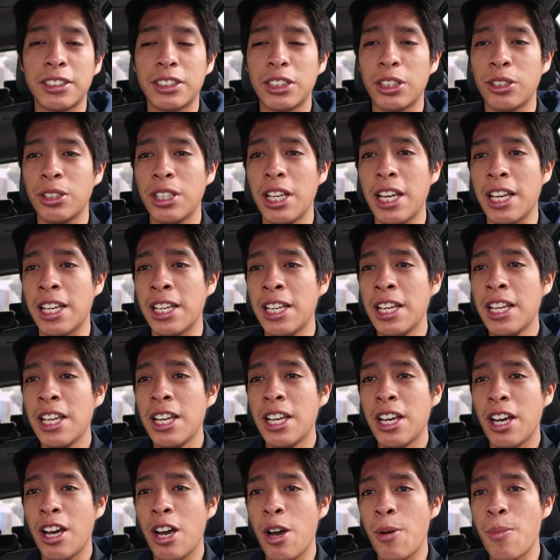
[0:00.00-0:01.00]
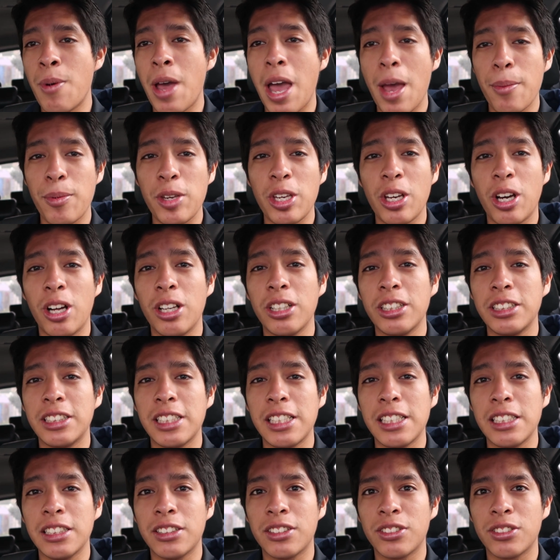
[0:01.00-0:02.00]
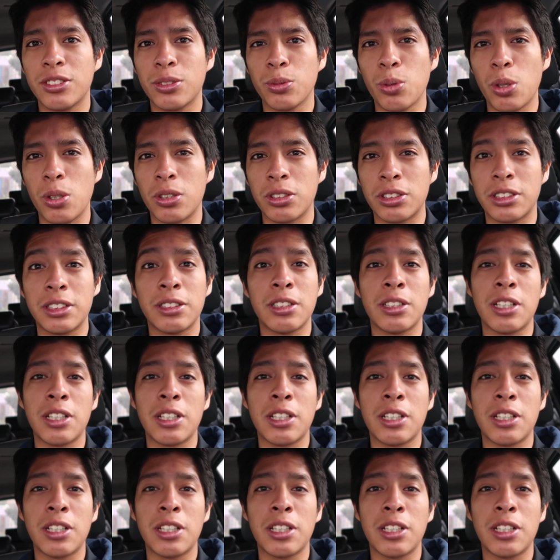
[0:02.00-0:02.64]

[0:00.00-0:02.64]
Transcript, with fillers: So yeah, um, happy holidays. Well,